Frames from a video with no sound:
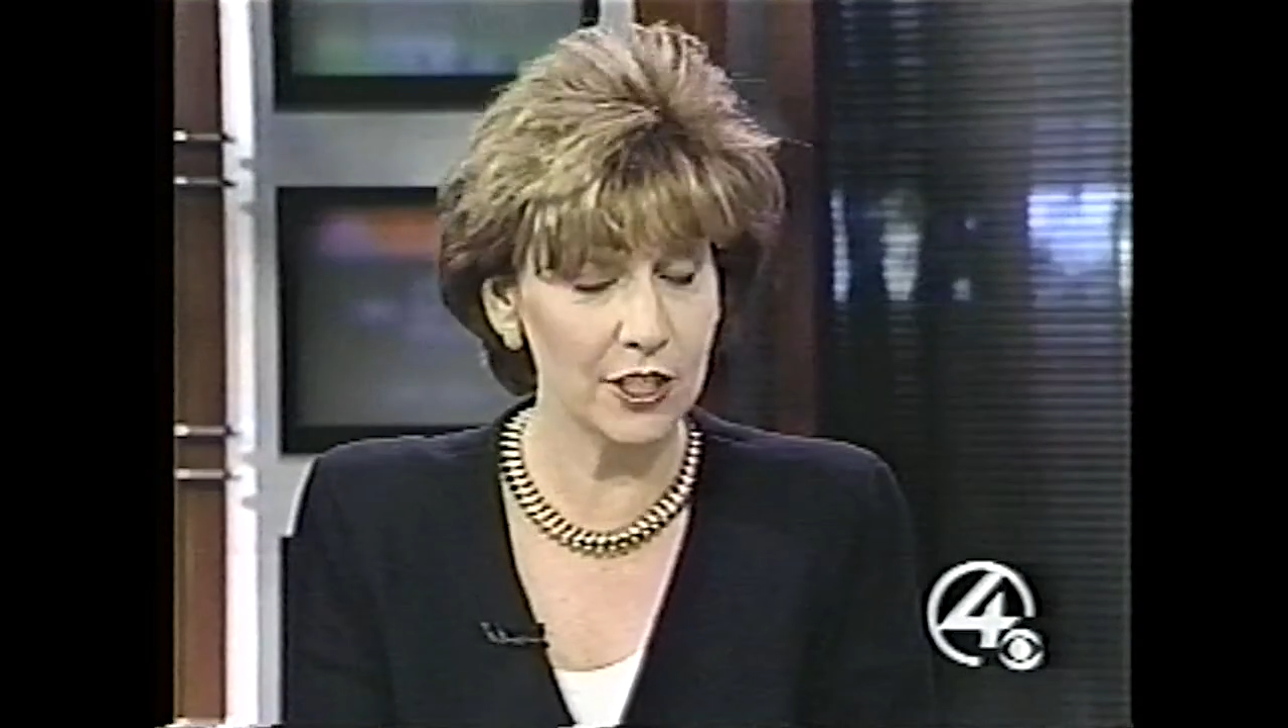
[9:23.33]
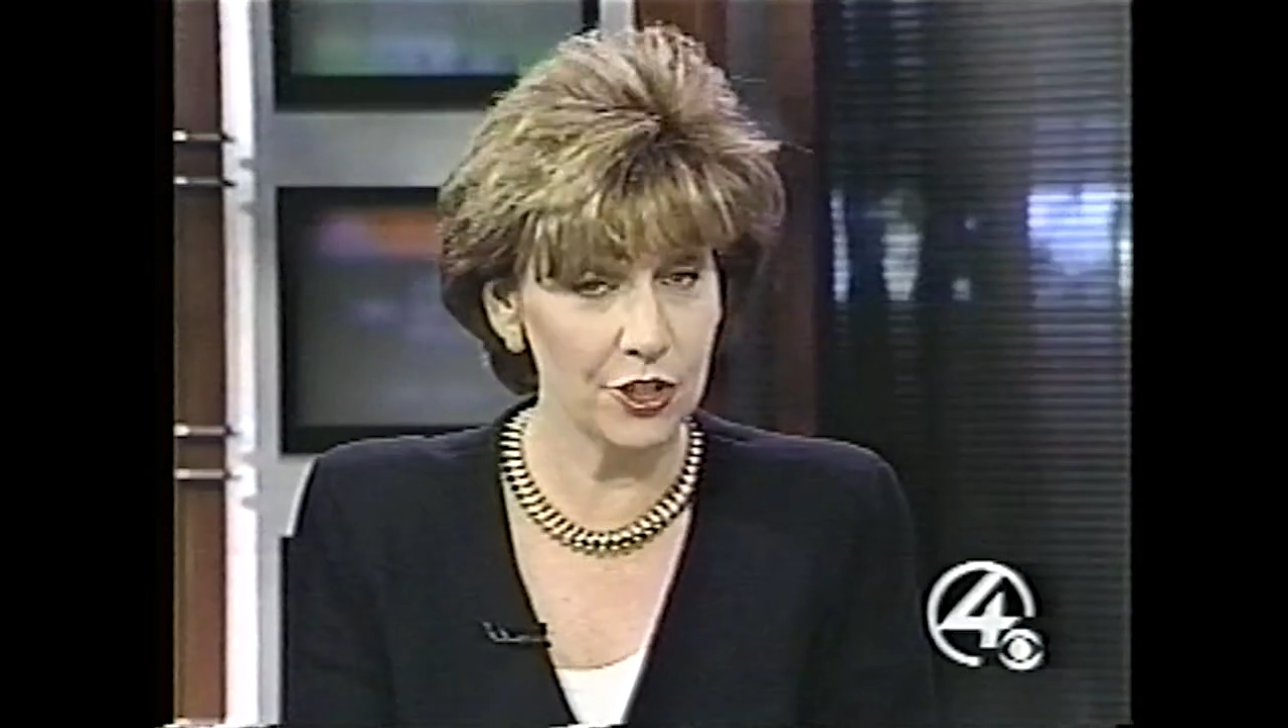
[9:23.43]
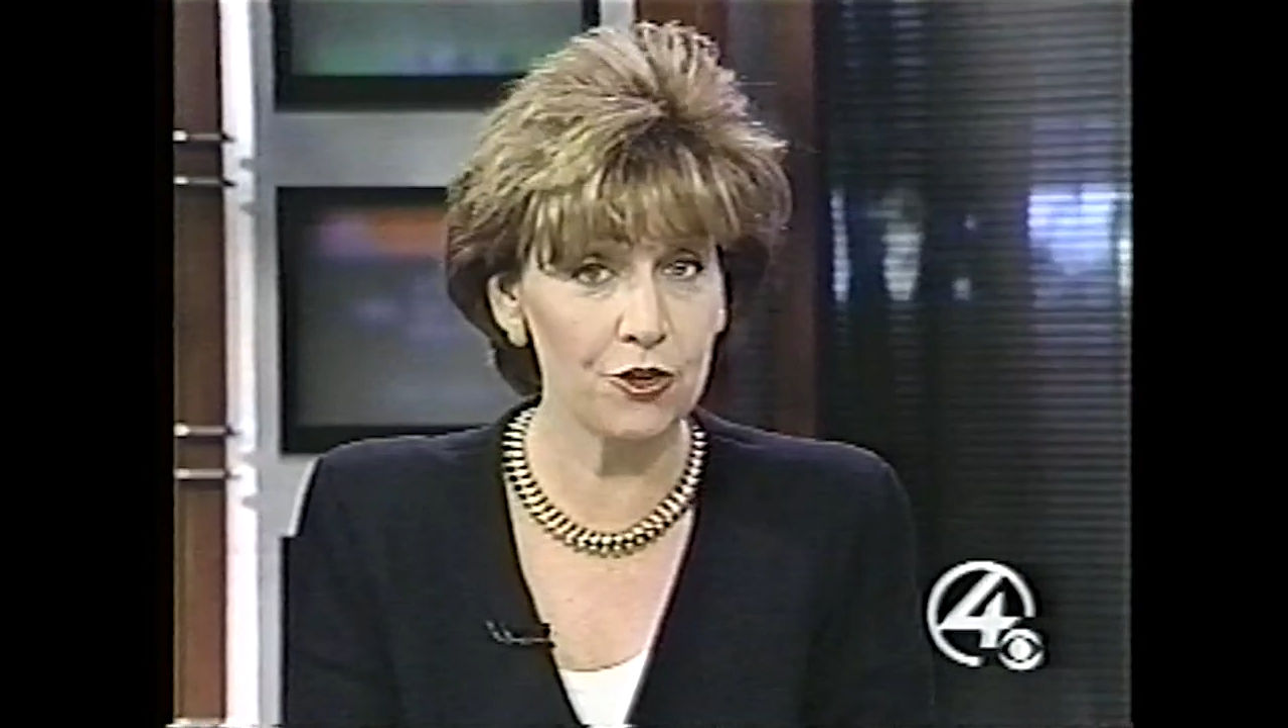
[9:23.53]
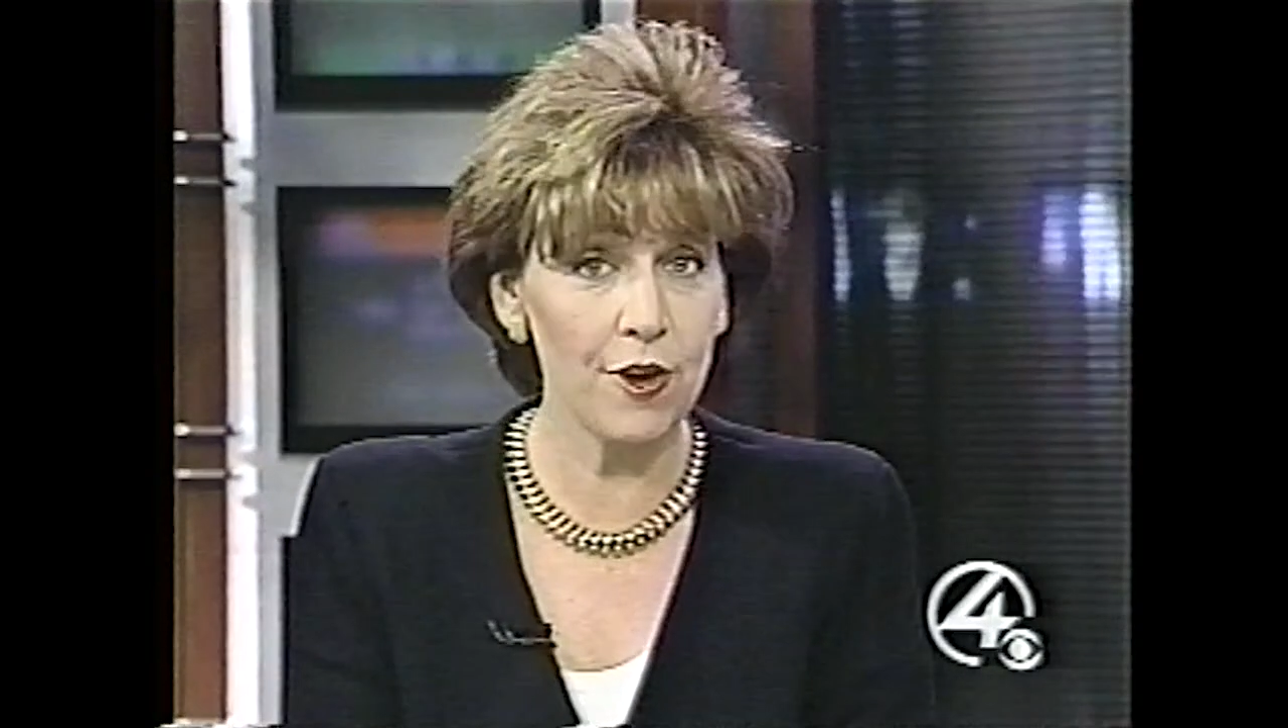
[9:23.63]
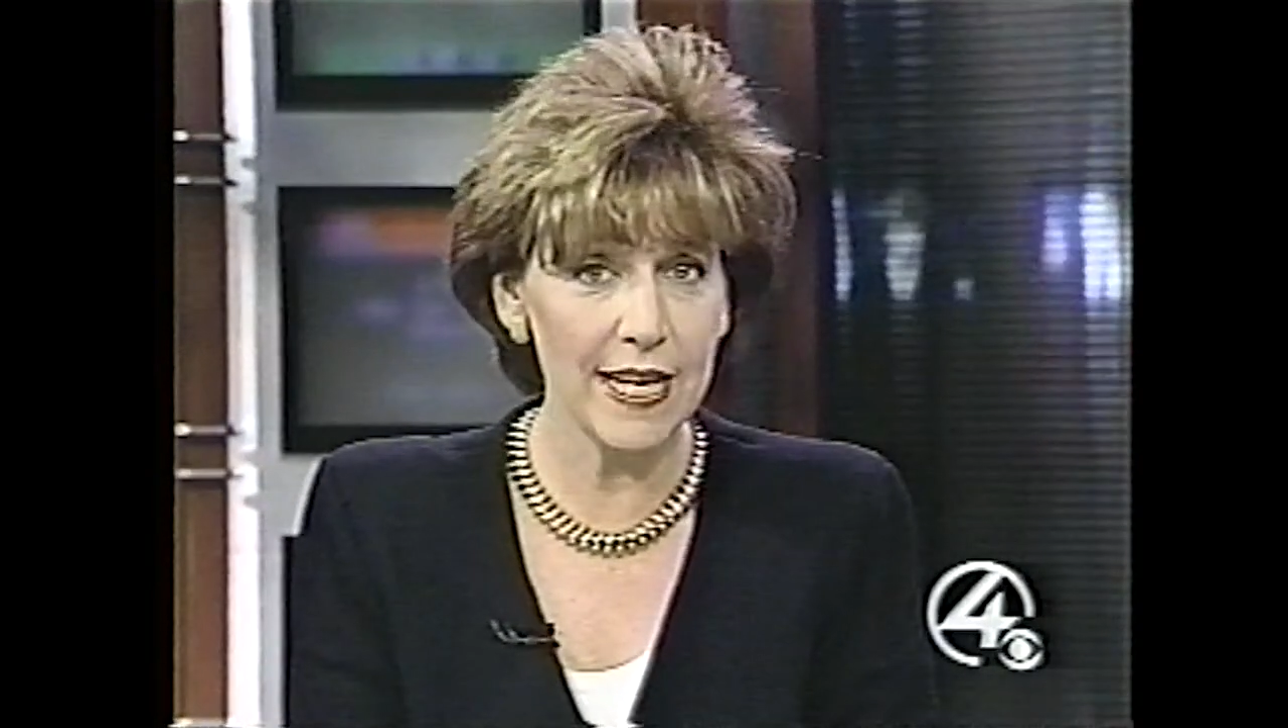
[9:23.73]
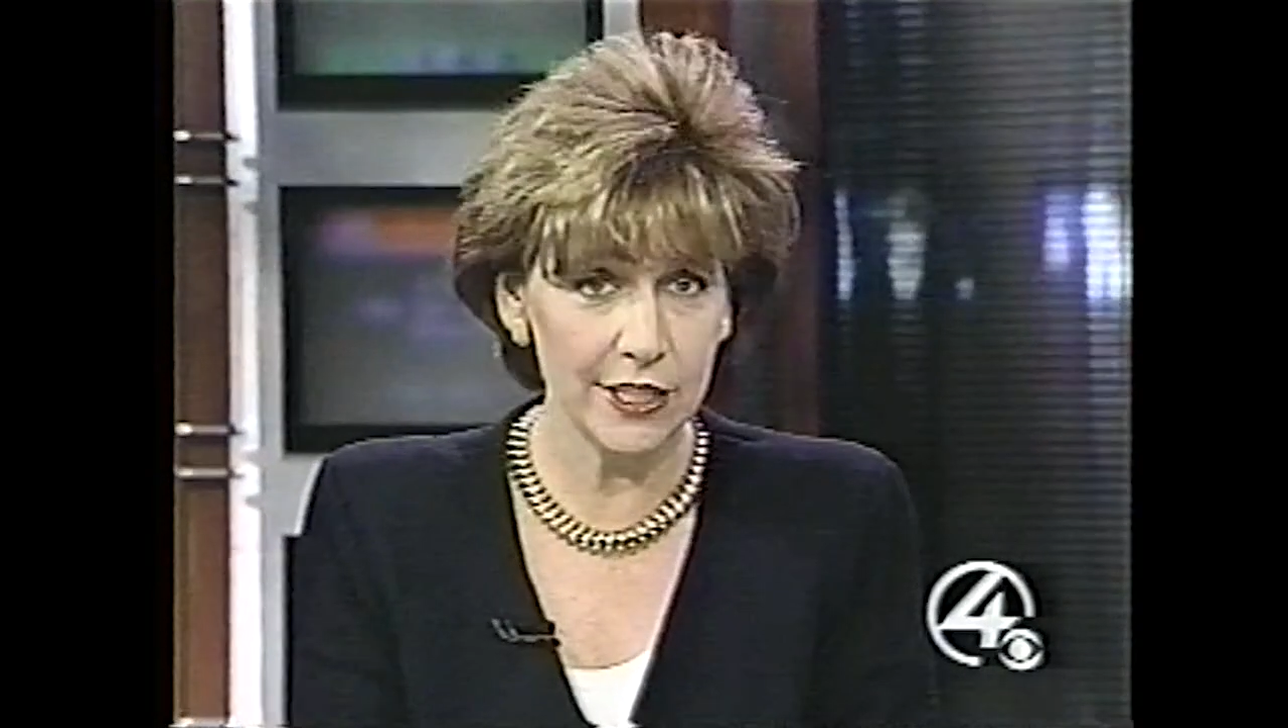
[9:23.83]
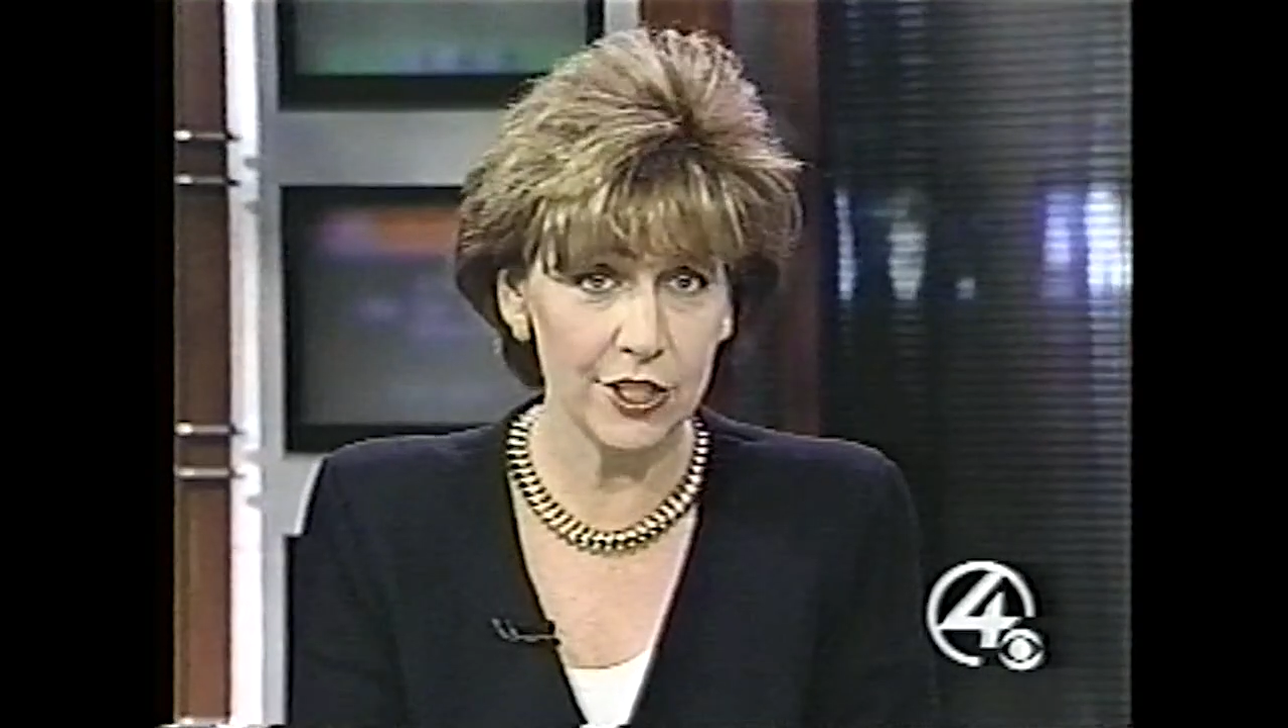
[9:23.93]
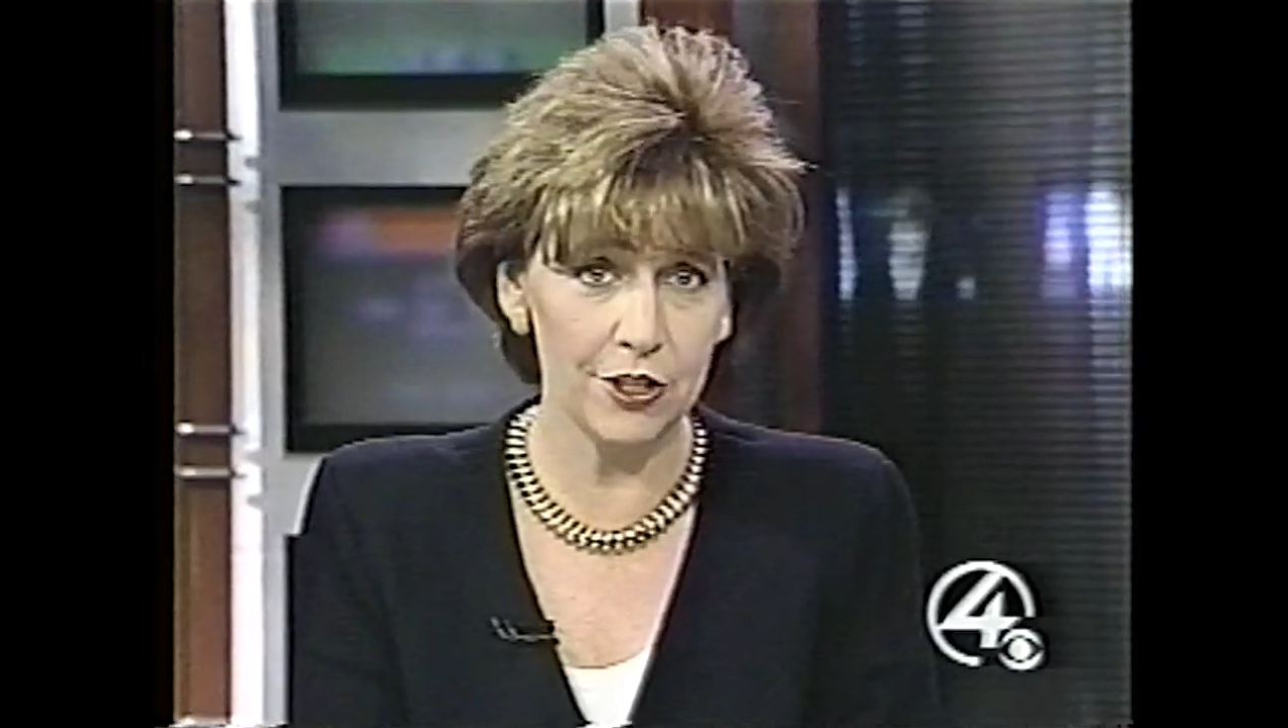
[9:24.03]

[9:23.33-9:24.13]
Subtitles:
and straight